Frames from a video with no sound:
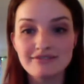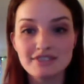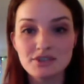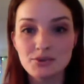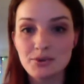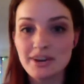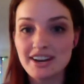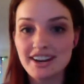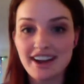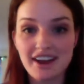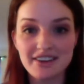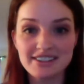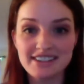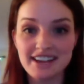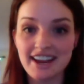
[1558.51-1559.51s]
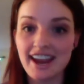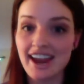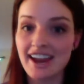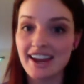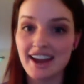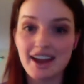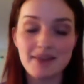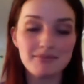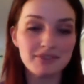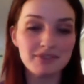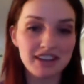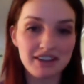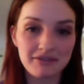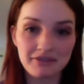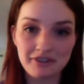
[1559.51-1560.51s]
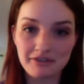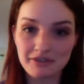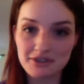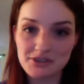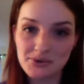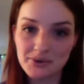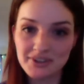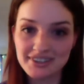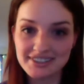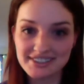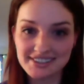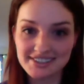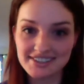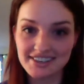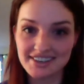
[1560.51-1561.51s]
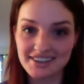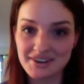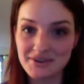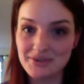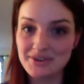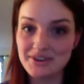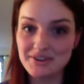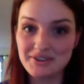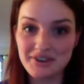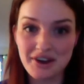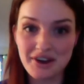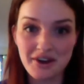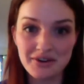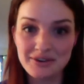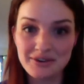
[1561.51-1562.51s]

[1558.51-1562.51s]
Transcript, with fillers: Tweet it out. Say, hey, I'm looking for a virtual assistant. Who do you know? Who's